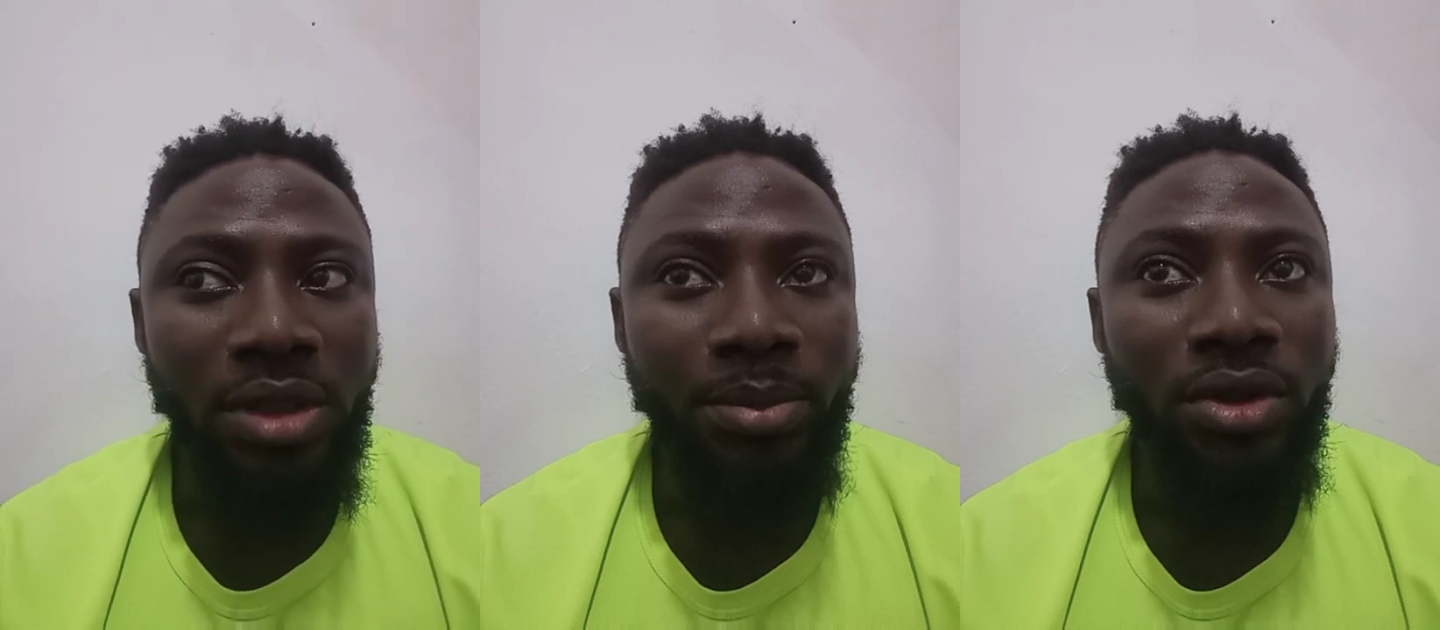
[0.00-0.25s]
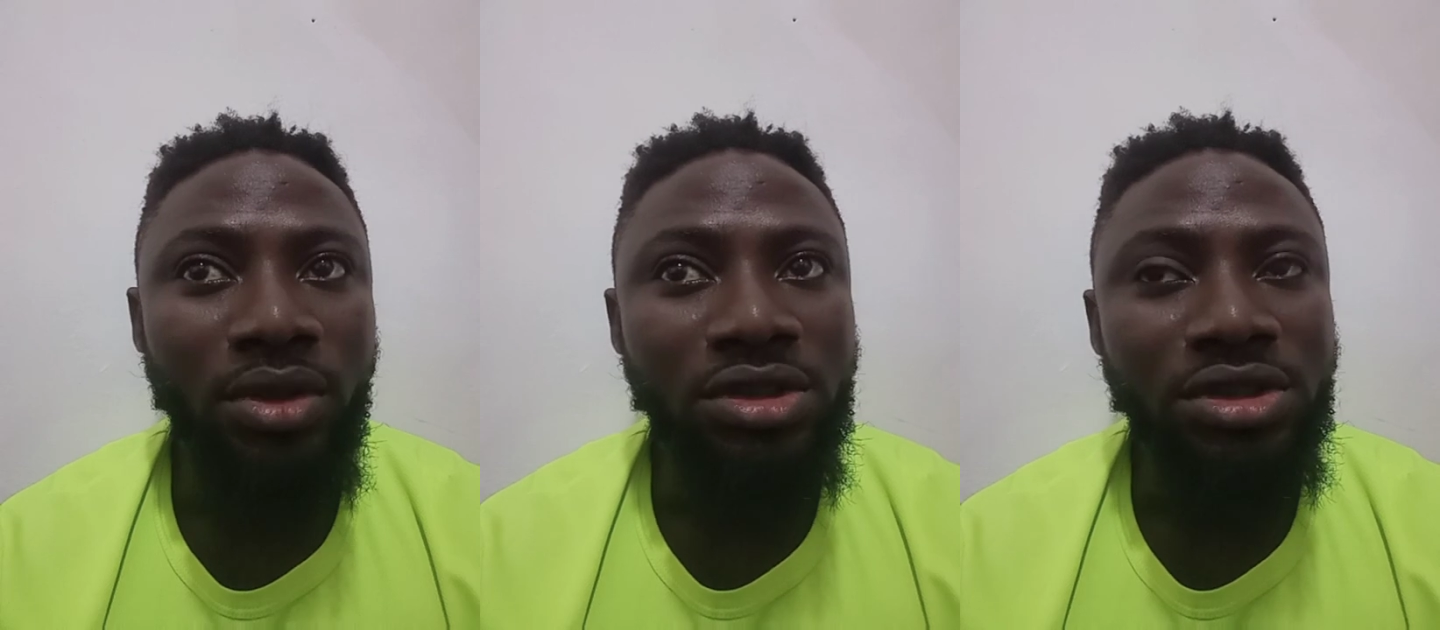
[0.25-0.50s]
I
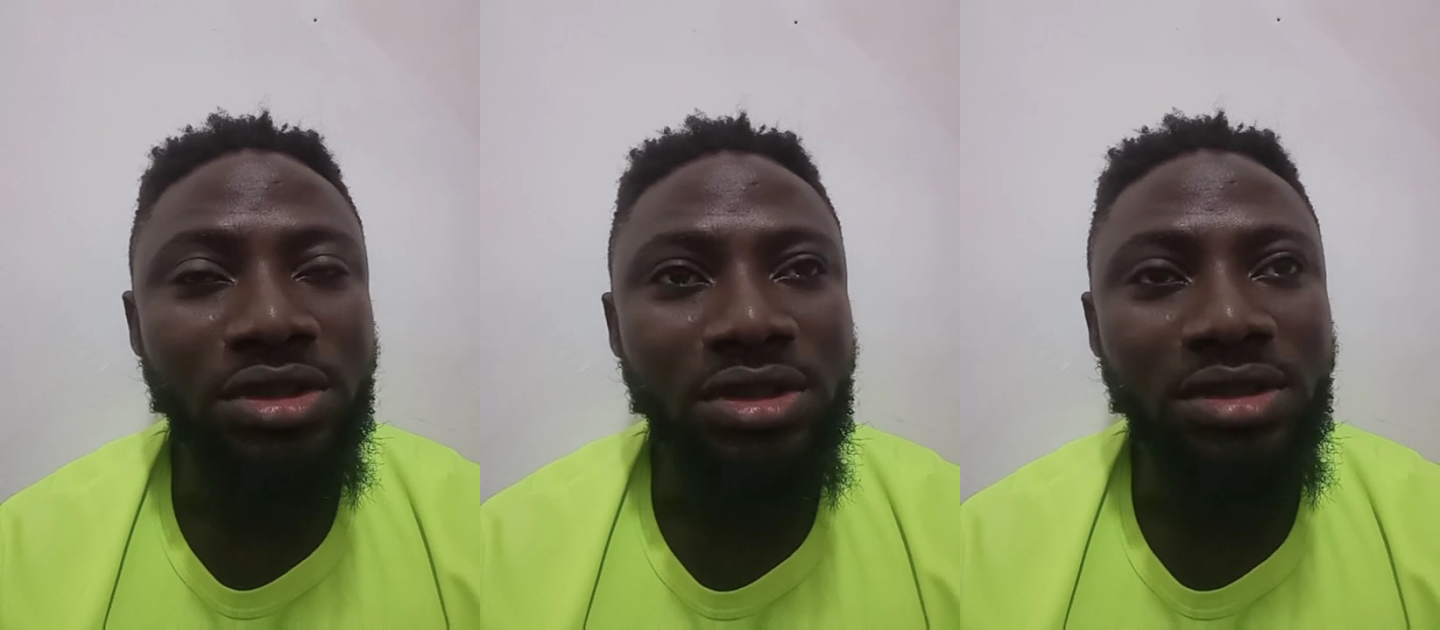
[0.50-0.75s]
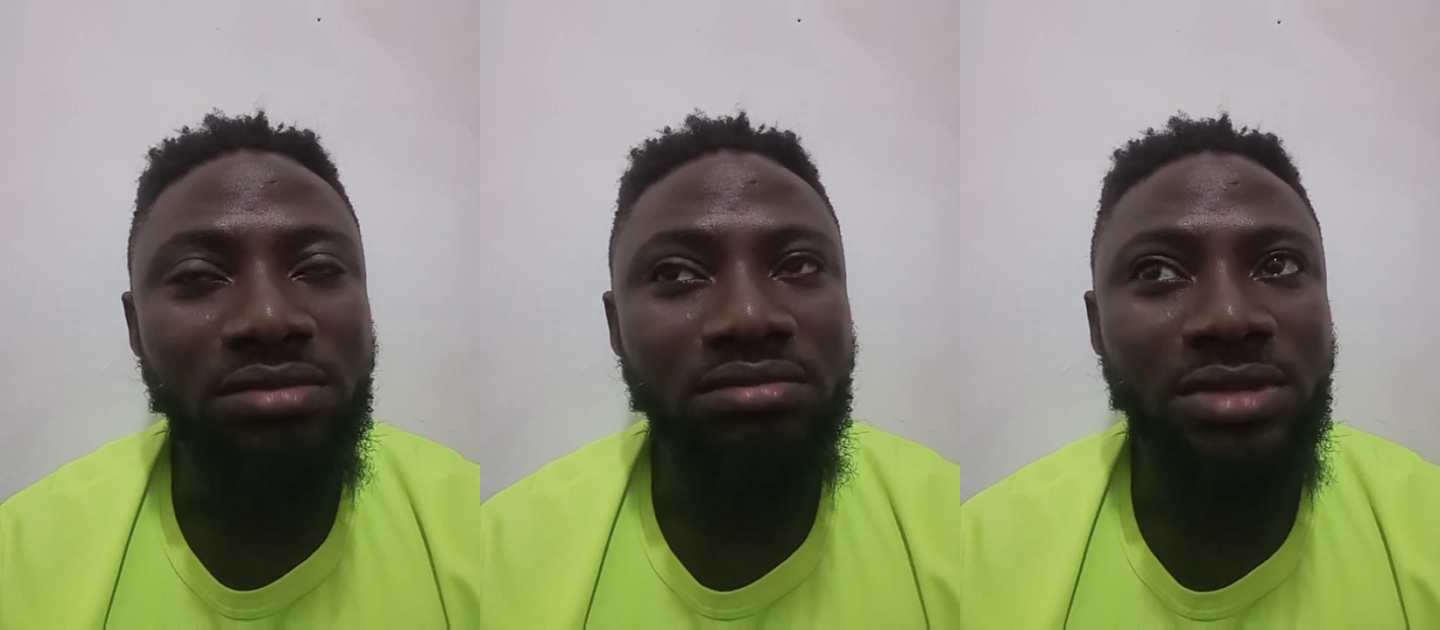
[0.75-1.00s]
polished
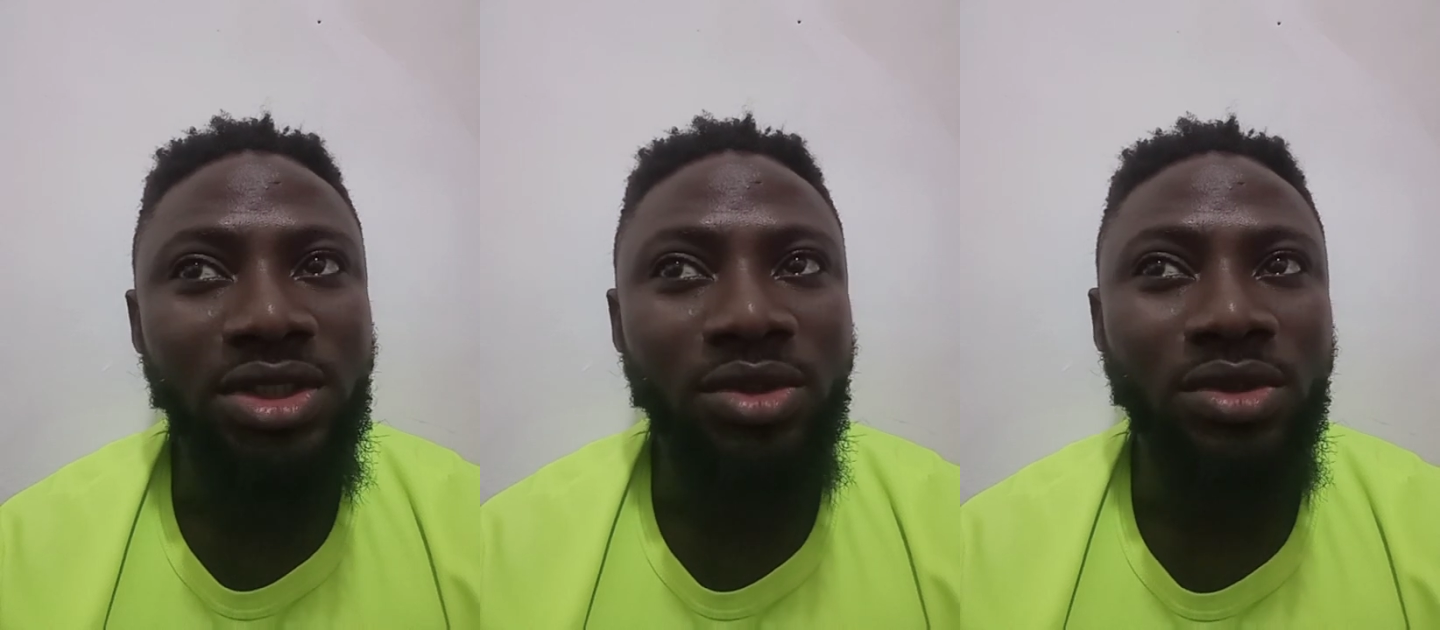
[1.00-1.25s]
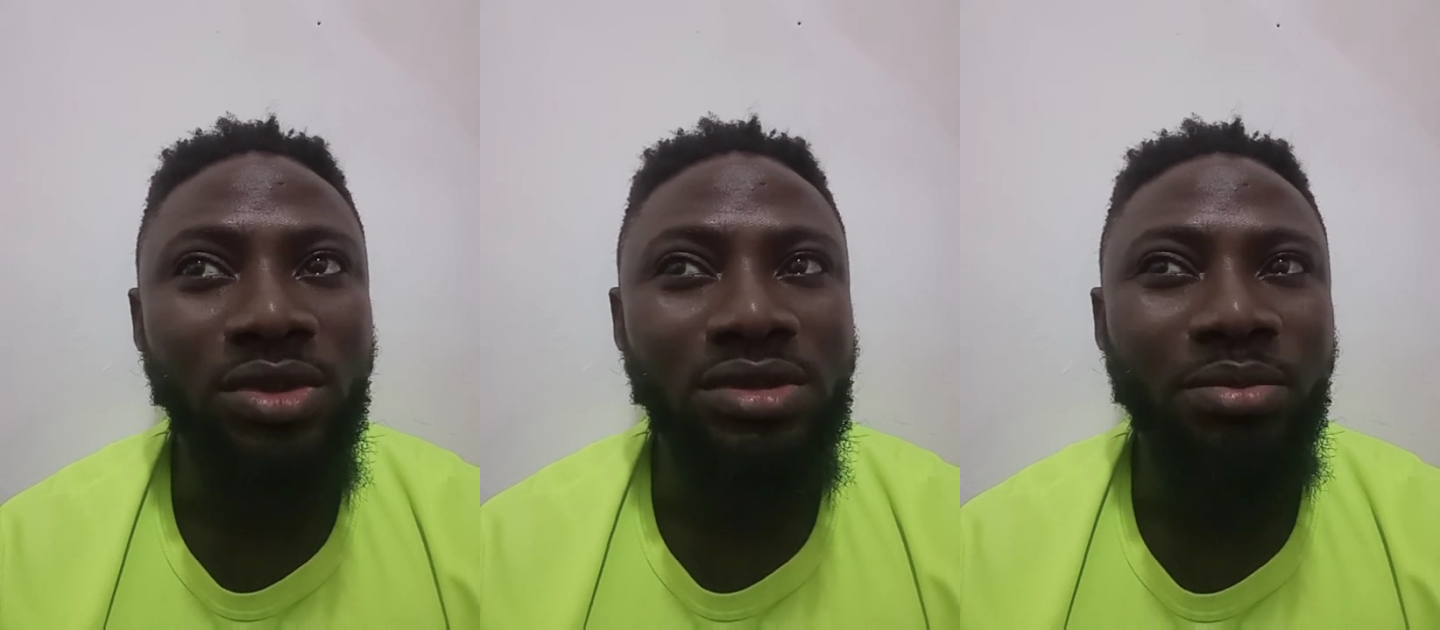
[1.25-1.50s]
it, and it
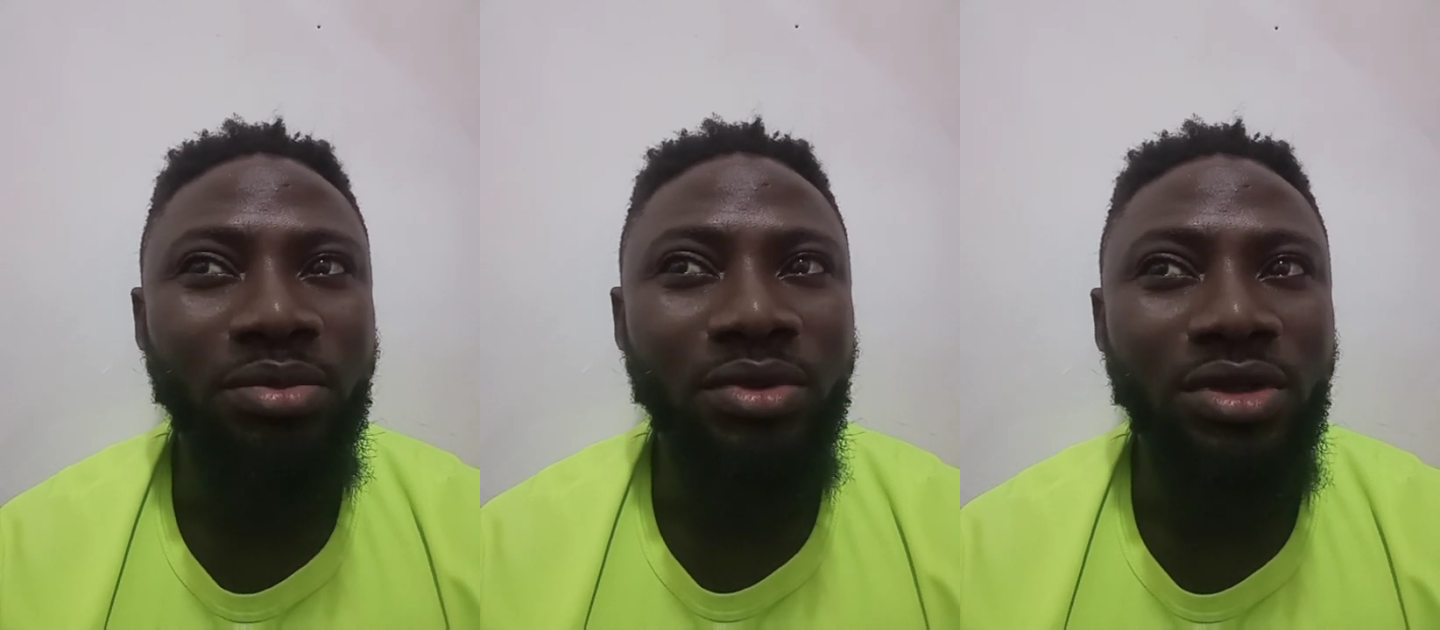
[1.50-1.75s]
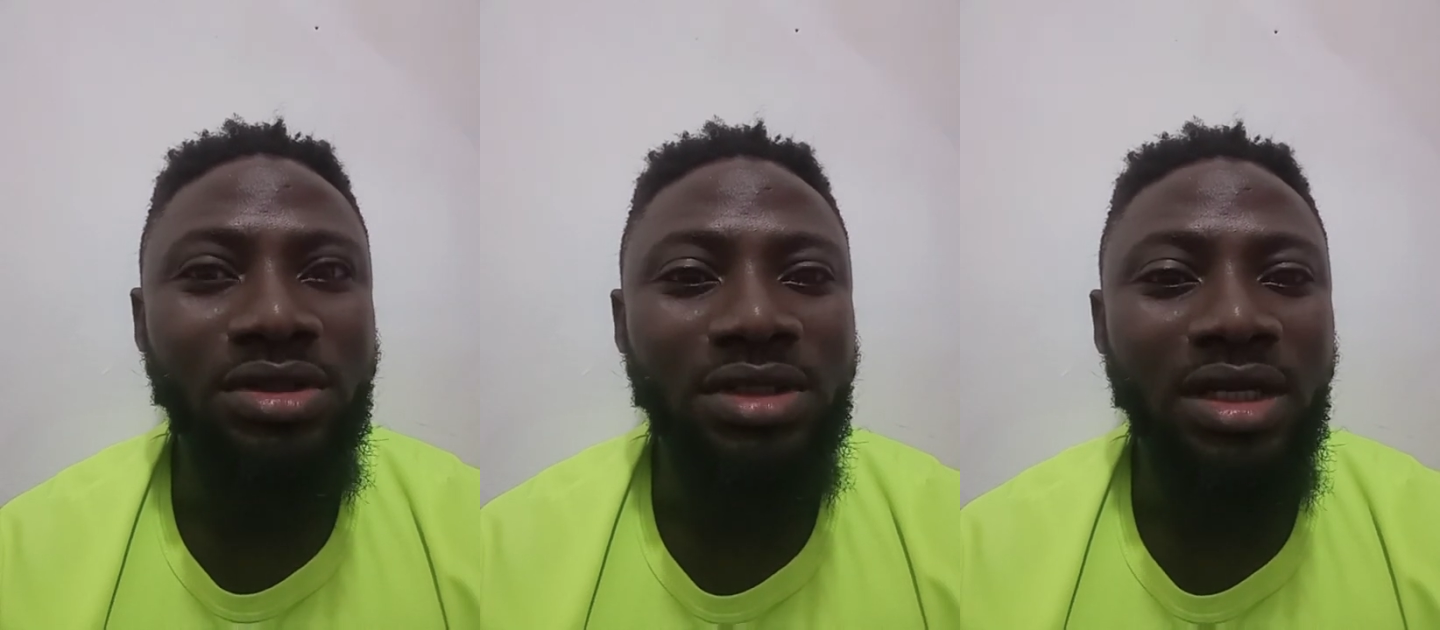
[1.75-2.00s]
was not polished.